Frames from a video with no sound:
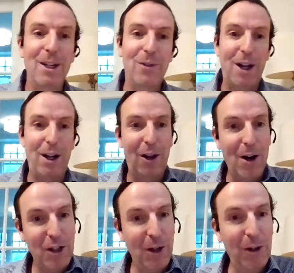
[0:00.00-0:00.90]
you've got a
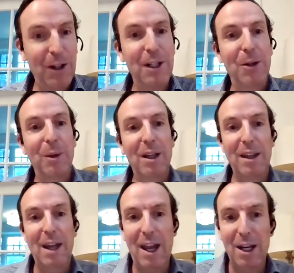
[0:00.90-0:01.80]
large shareholder to deal with
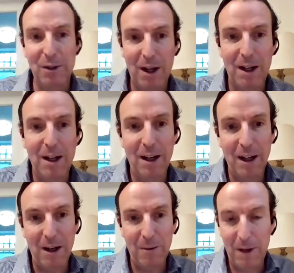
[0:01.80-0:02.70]
and you've got a
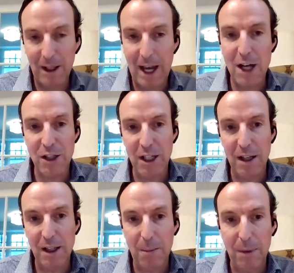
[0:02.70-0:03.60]
you know a cash need
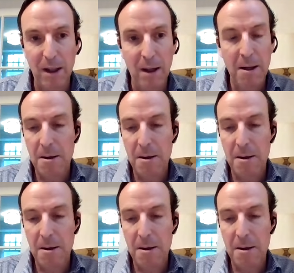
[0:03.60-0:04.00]
of the company